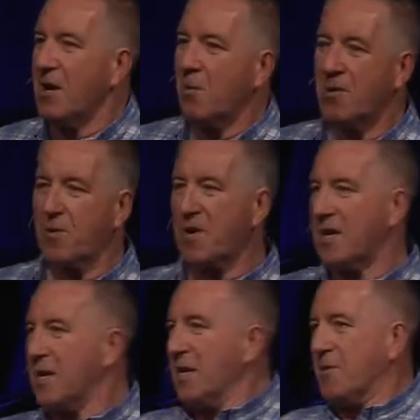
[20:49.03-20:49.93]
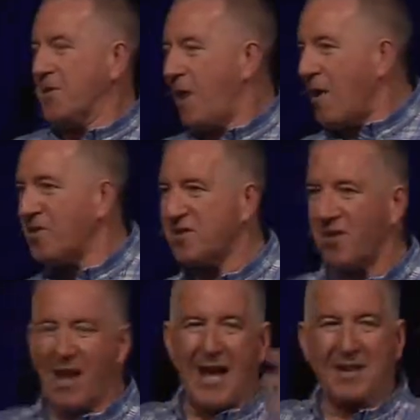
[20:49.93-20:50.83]
We're going to do all this
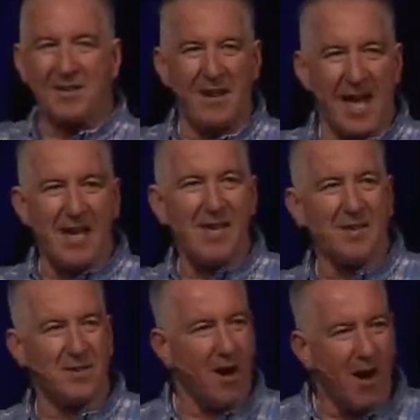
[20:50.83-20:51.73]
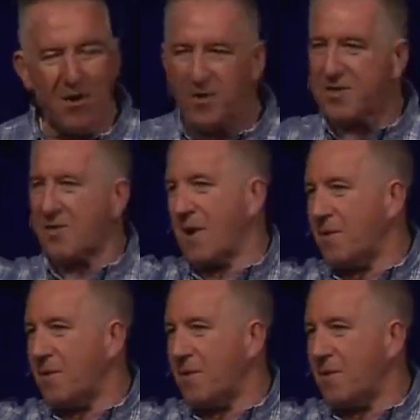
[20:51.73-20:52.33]
light and haze and all this